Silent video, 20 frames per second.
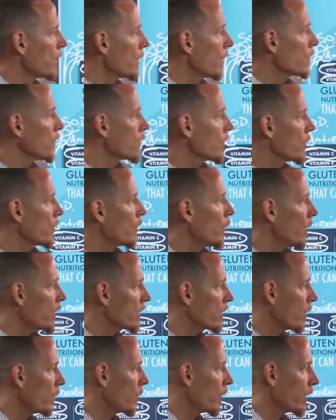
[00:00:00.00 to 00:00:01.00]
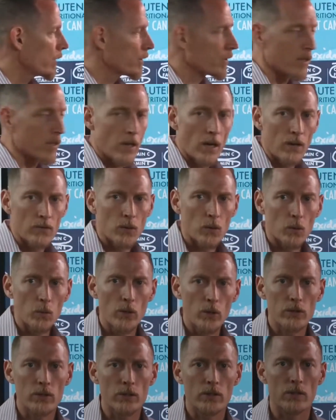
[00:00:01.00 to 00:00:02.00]
Those are the ones I wanted to cover
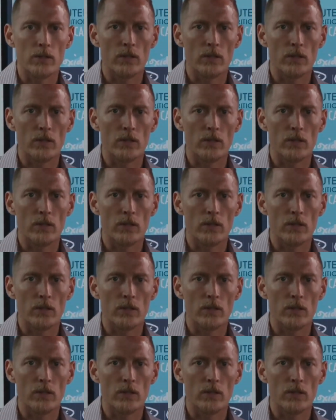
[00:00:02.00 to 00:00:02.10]
with you